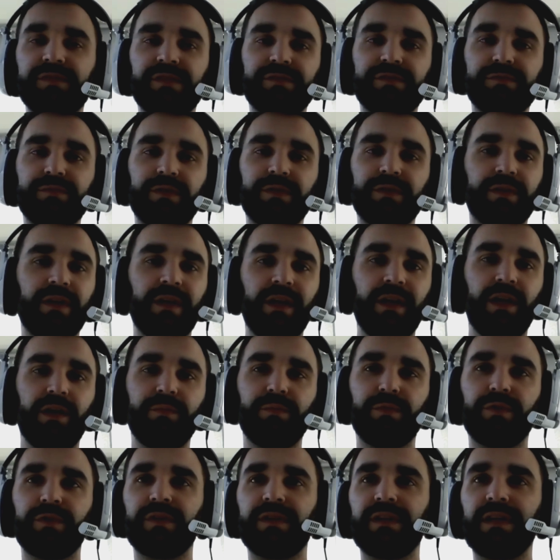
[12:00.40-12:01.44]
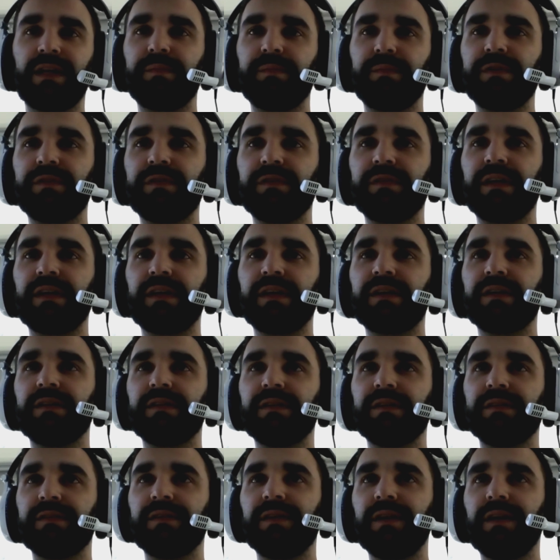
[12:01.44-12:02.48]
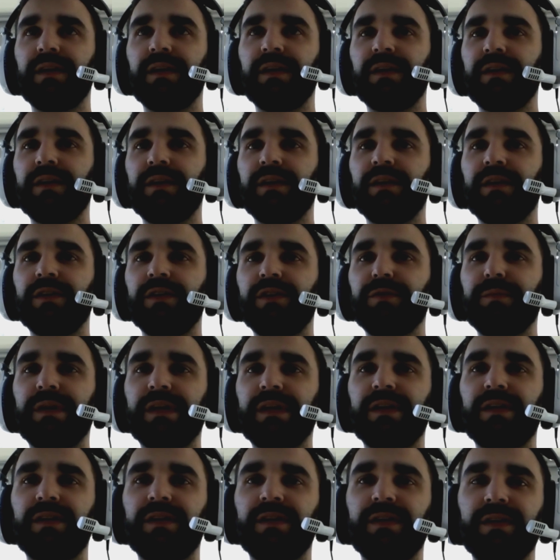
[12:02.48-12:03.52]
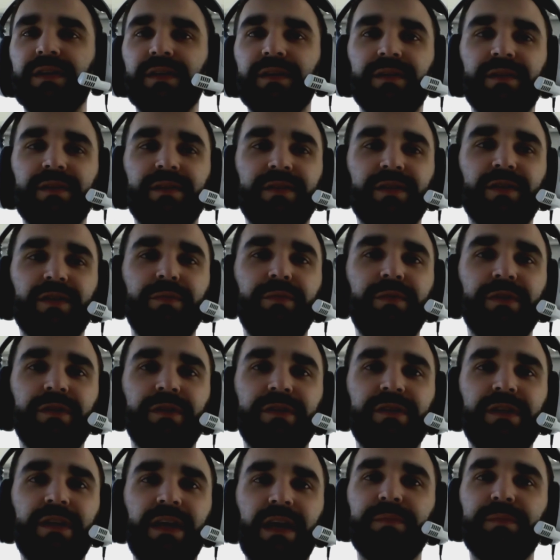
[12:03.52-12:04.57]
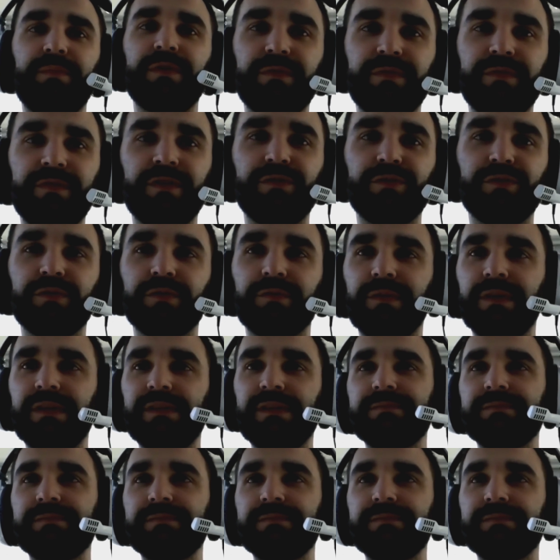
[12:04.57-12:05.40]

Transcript: we're more than happy to take it and to make the community happy with the tool, right?